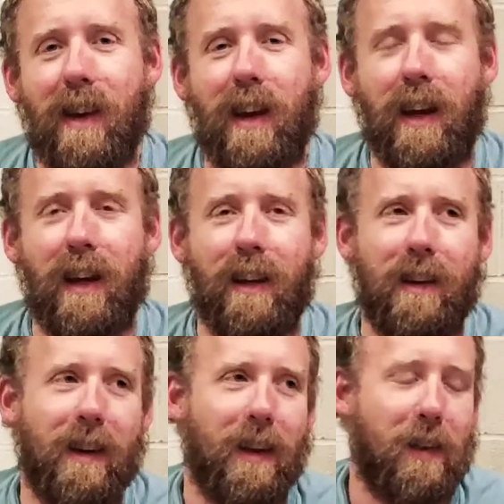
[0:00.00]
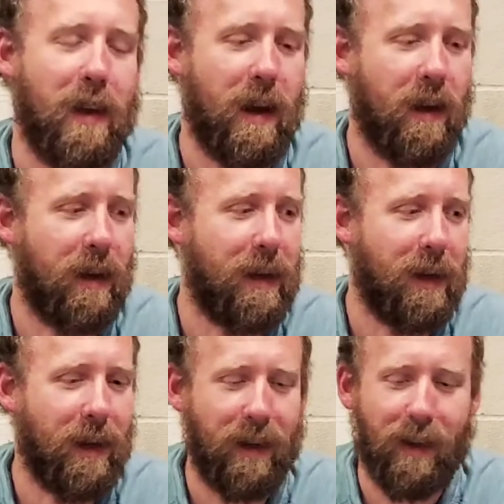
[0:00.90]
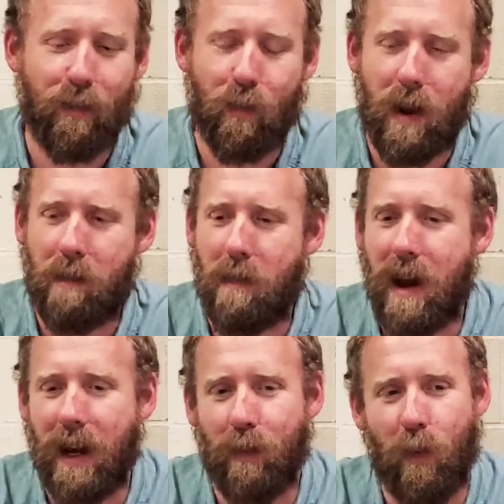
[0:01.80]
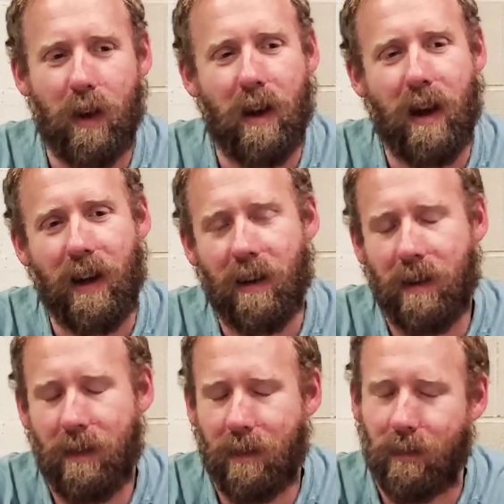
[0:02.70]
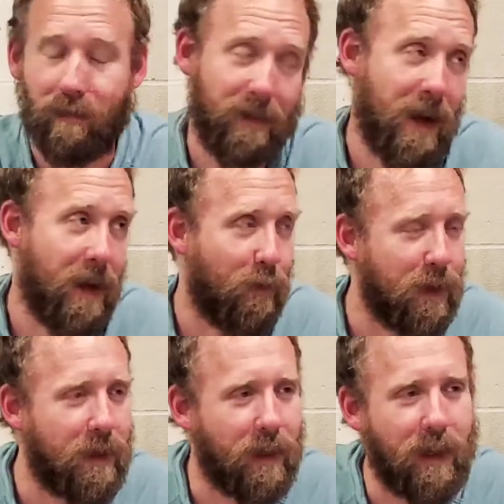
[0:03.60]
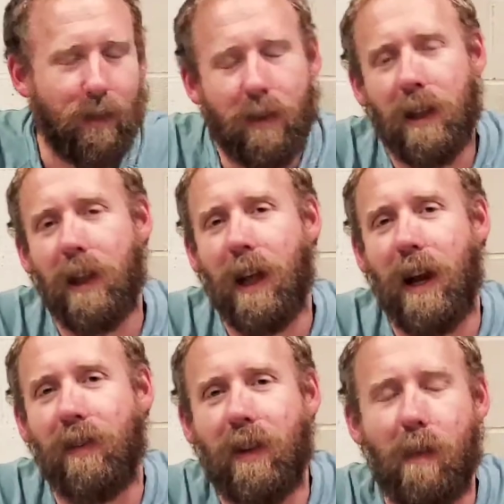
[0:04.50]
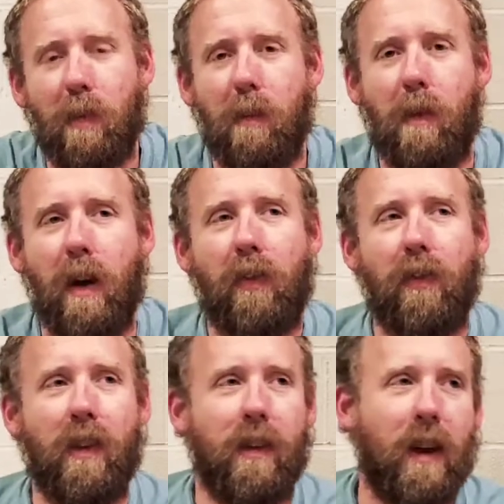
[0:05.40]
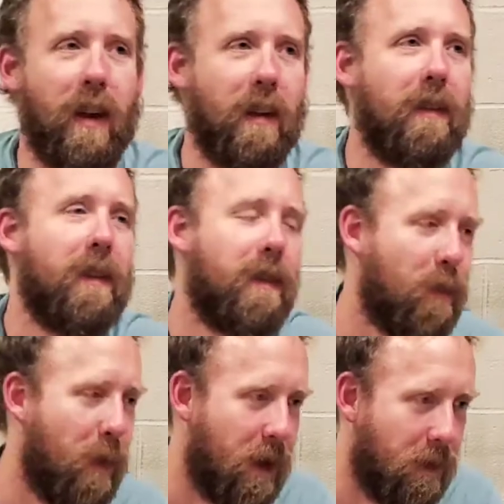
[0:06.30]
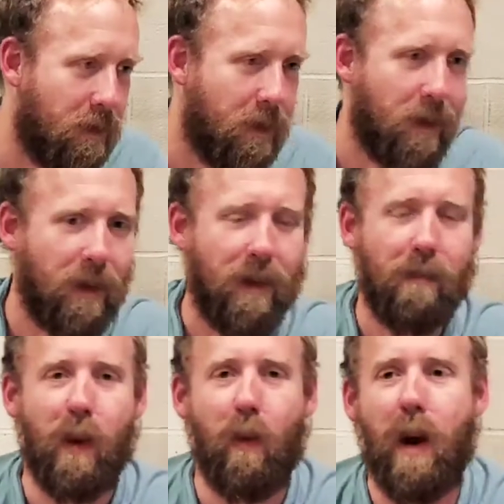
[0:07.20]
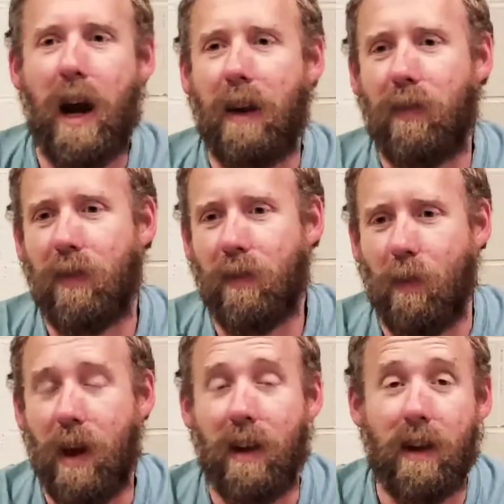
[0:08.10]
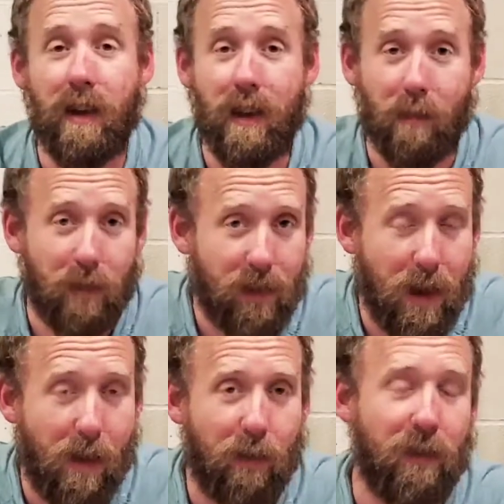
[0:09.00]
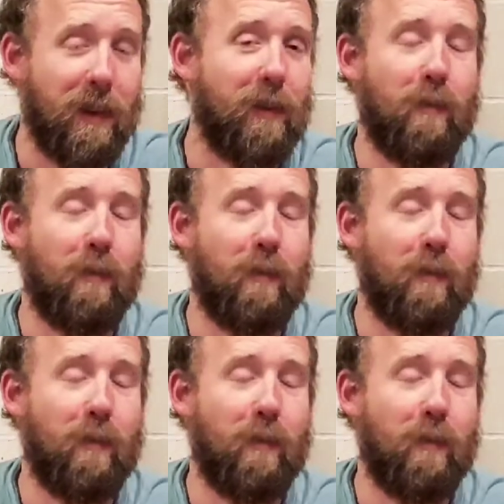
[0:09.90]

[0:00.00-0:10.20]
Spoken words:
And then he read mine one night, kind of recently, within the last couple of months, and then read my wife's, read himself, his